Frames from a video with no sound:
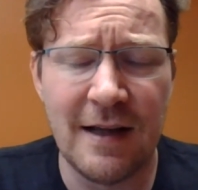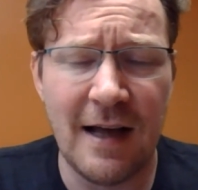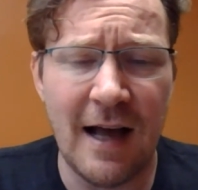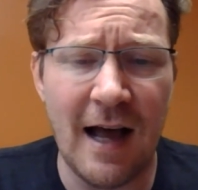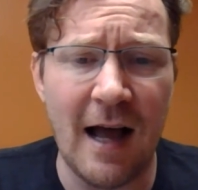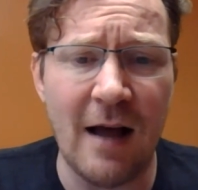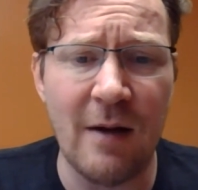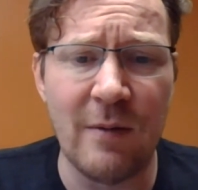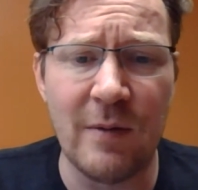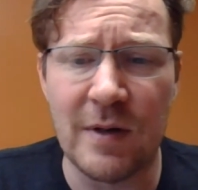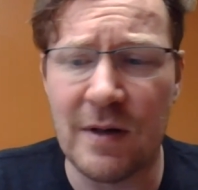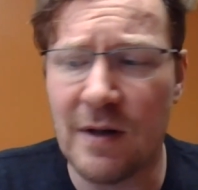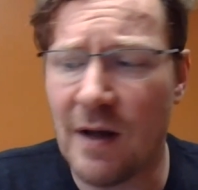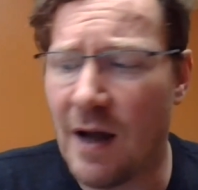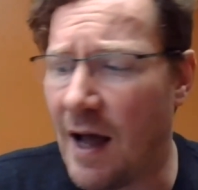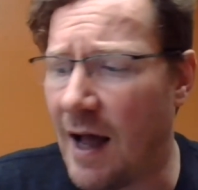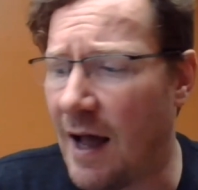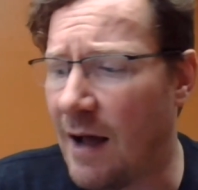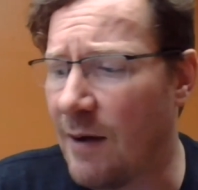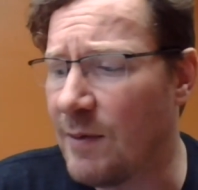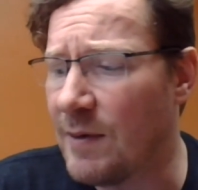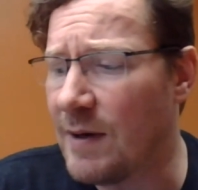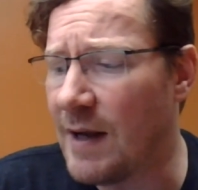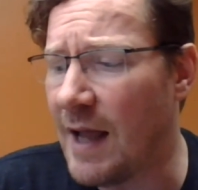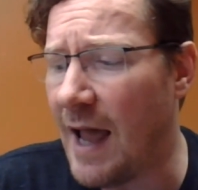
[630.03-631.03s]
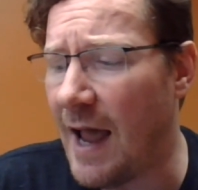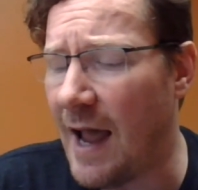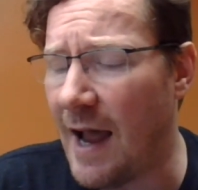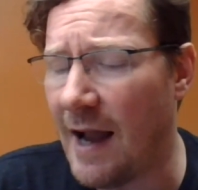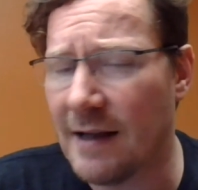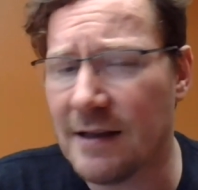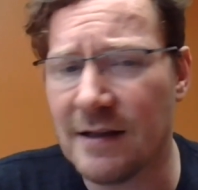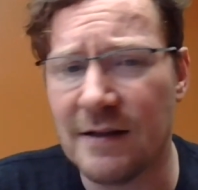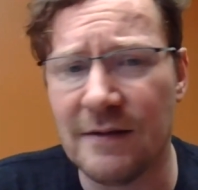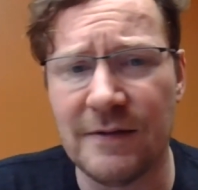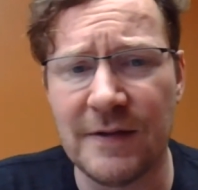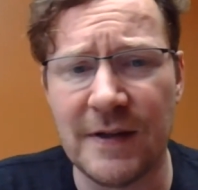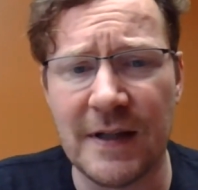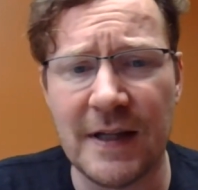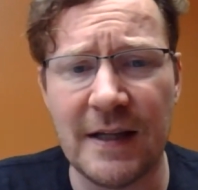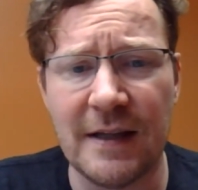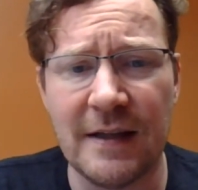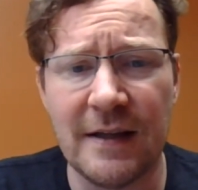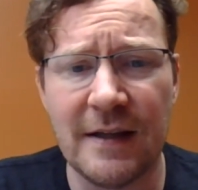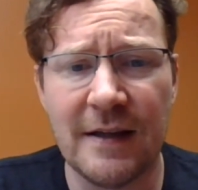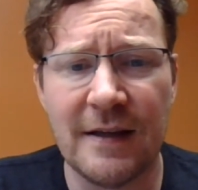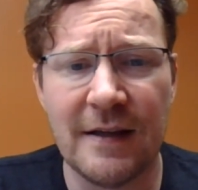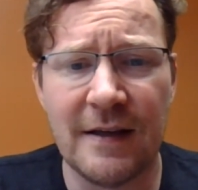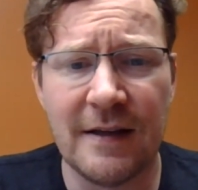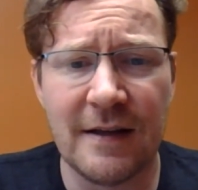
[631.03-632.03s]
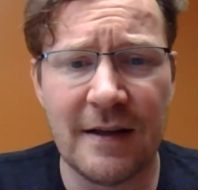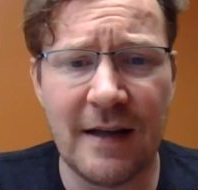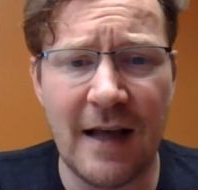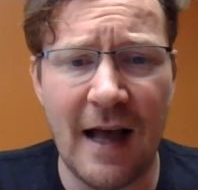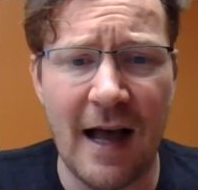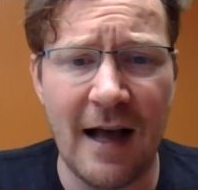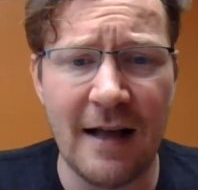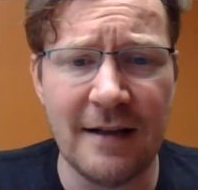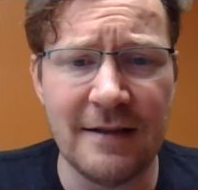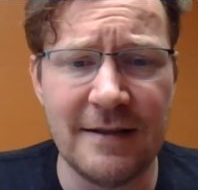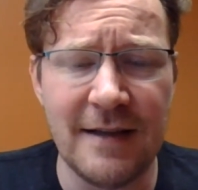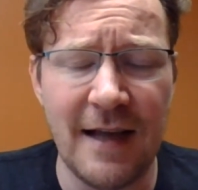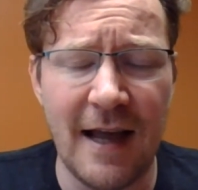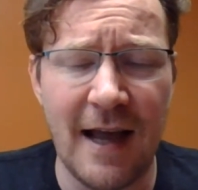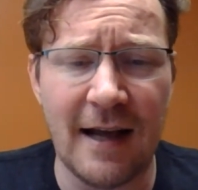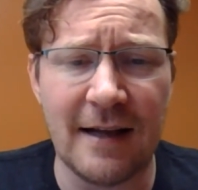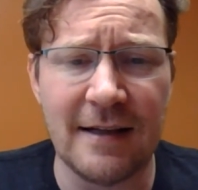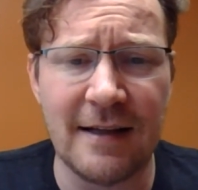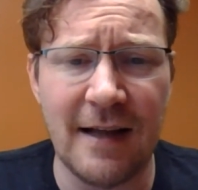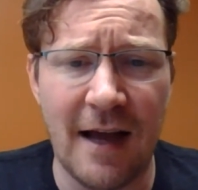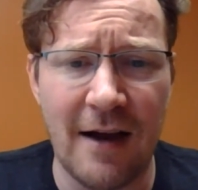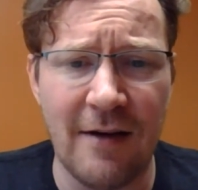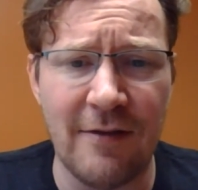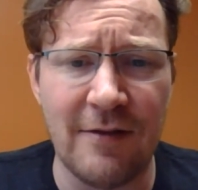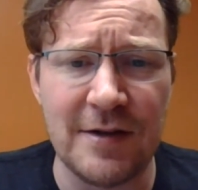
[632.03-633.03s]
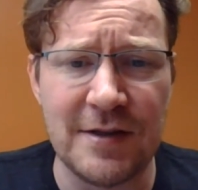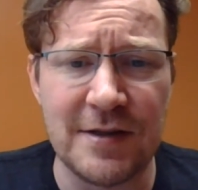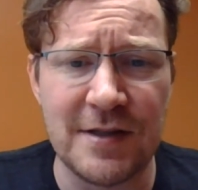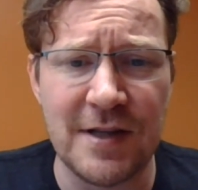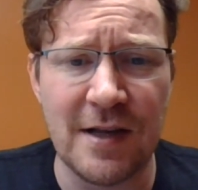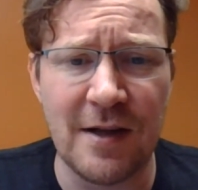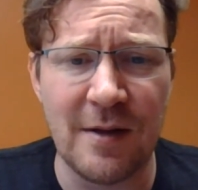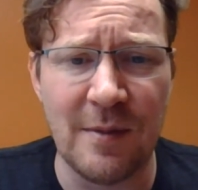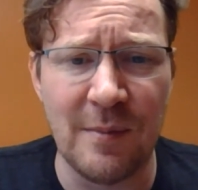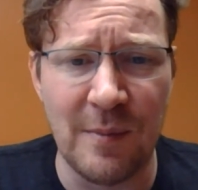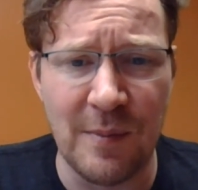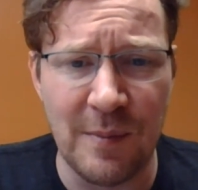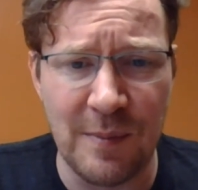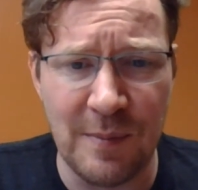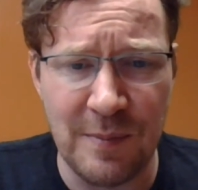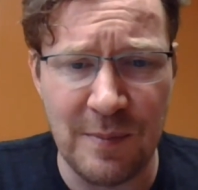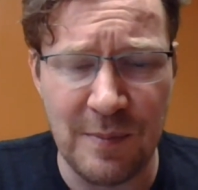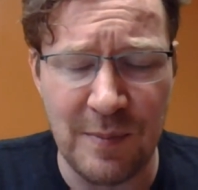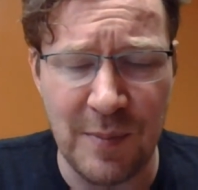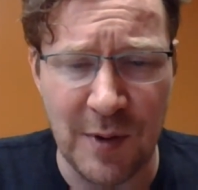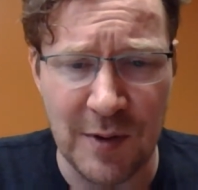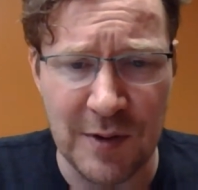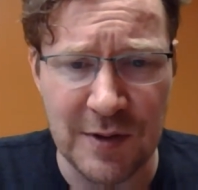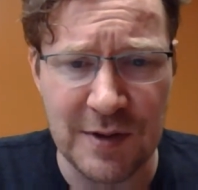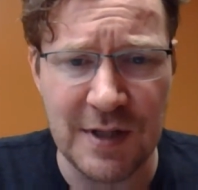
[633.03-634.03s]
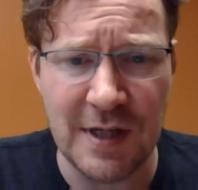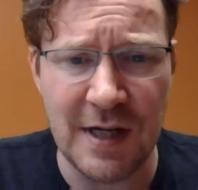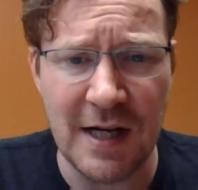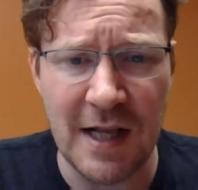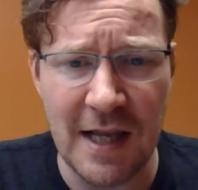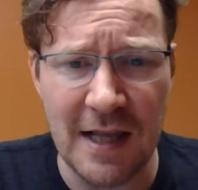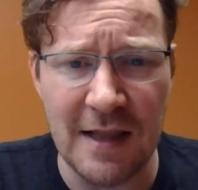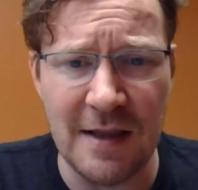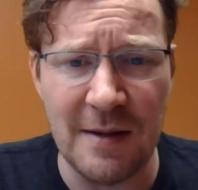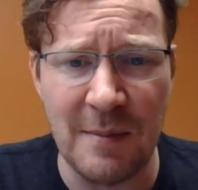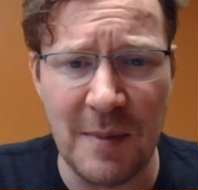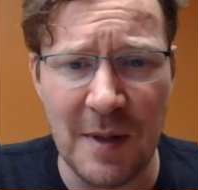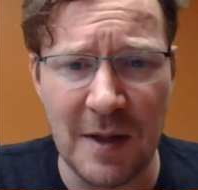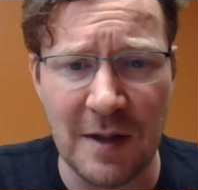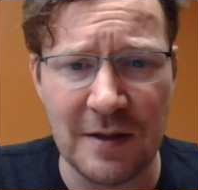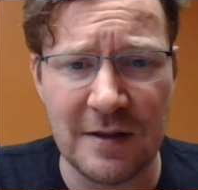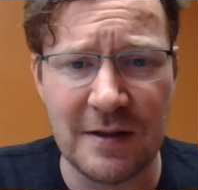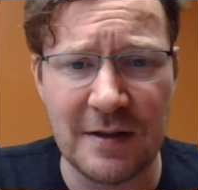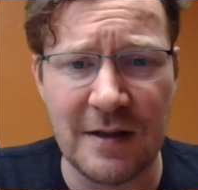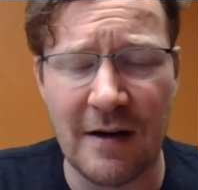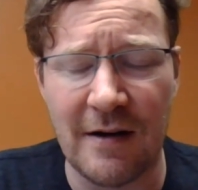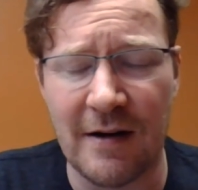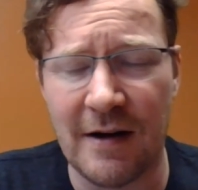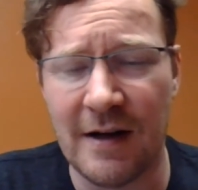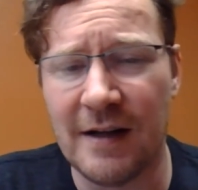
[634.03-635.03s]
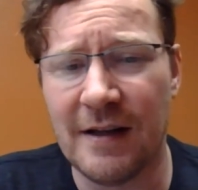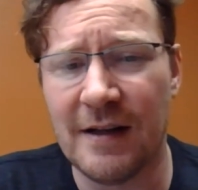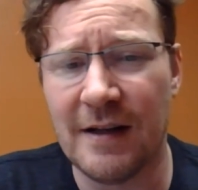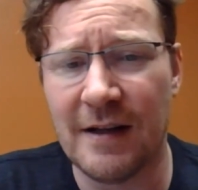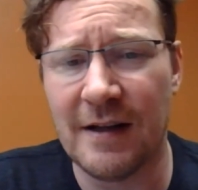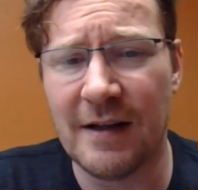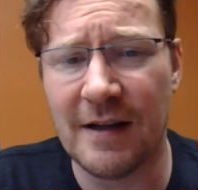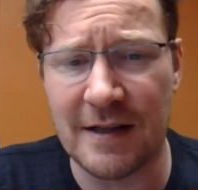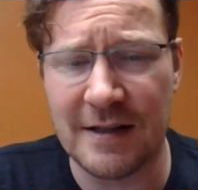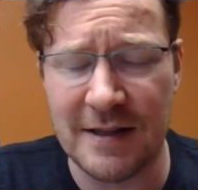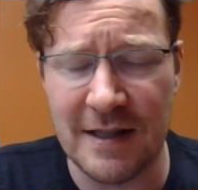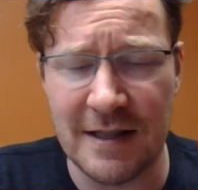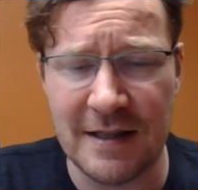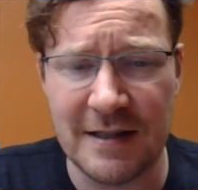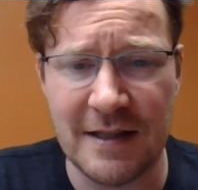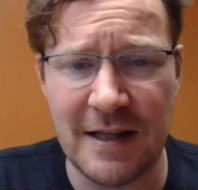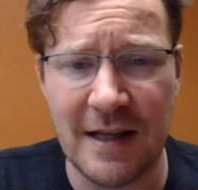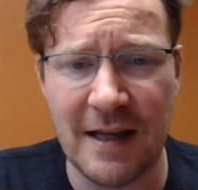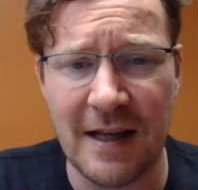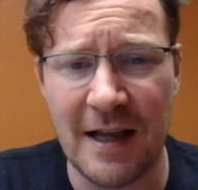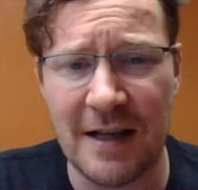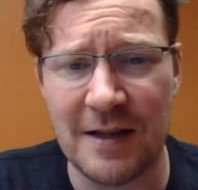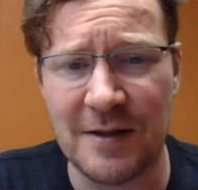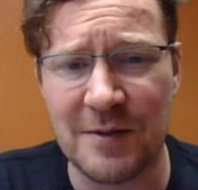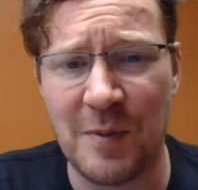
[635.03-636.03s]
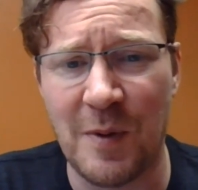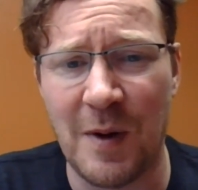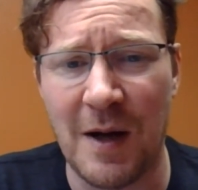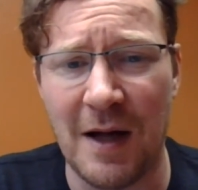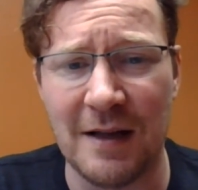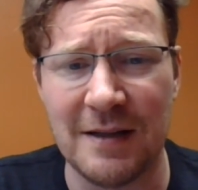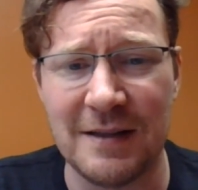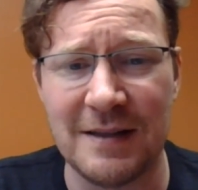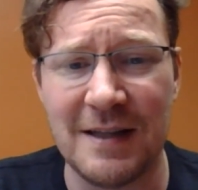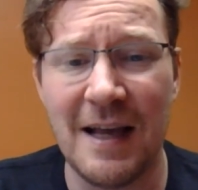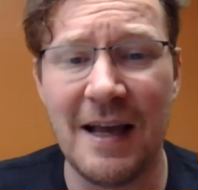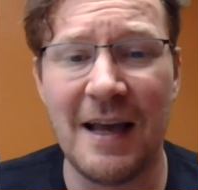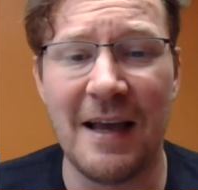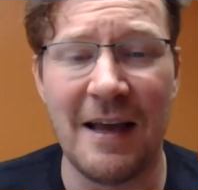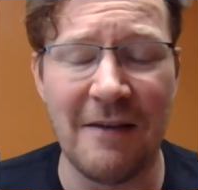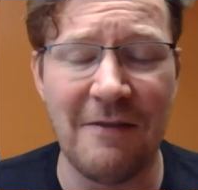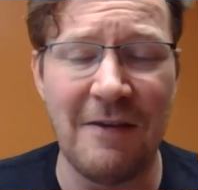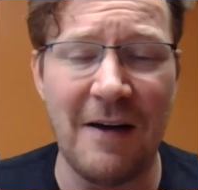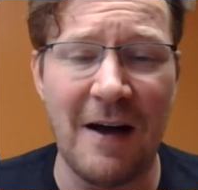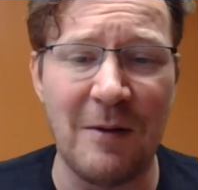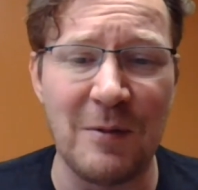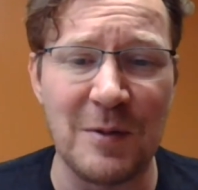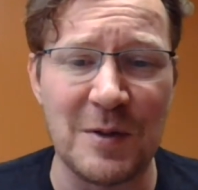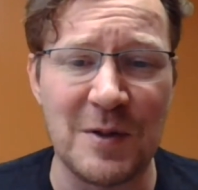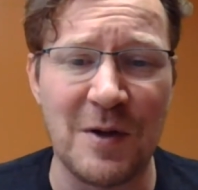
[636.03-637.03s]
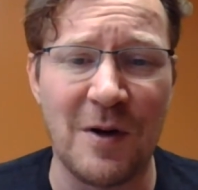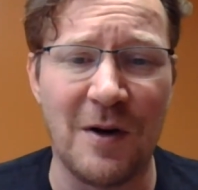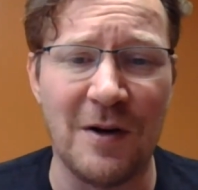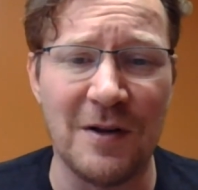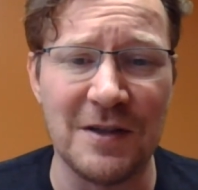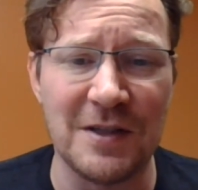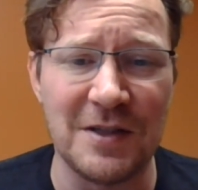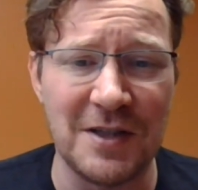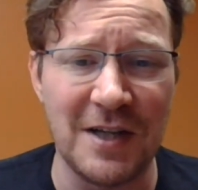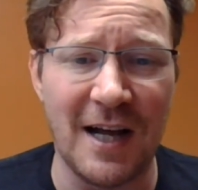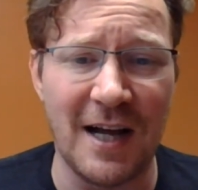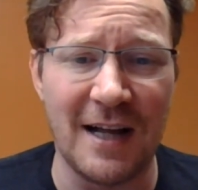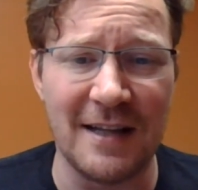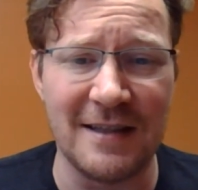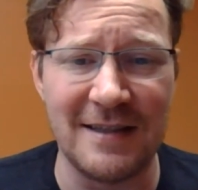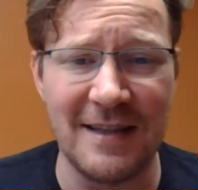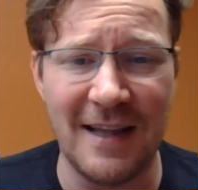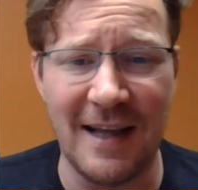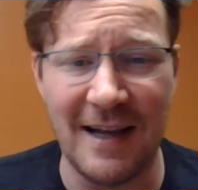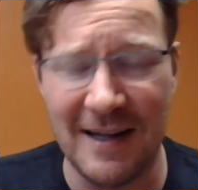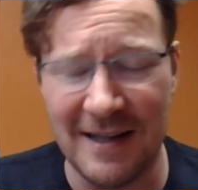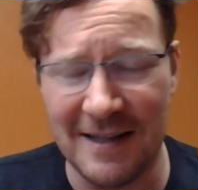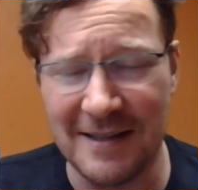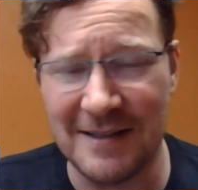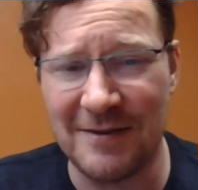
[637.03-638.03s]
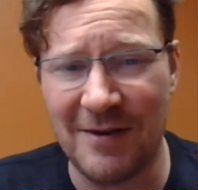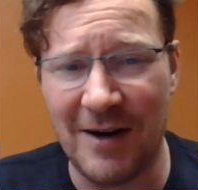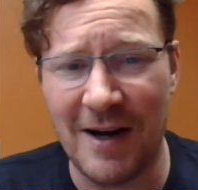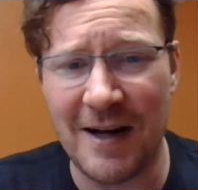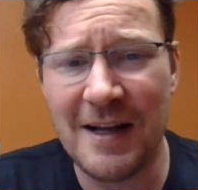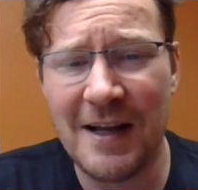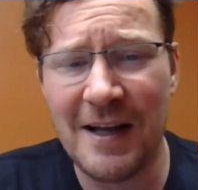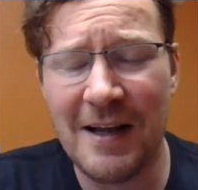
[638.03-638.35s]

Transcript: I would actively contact every single person in the military existing, as well as if I was calling the shots, that is, right?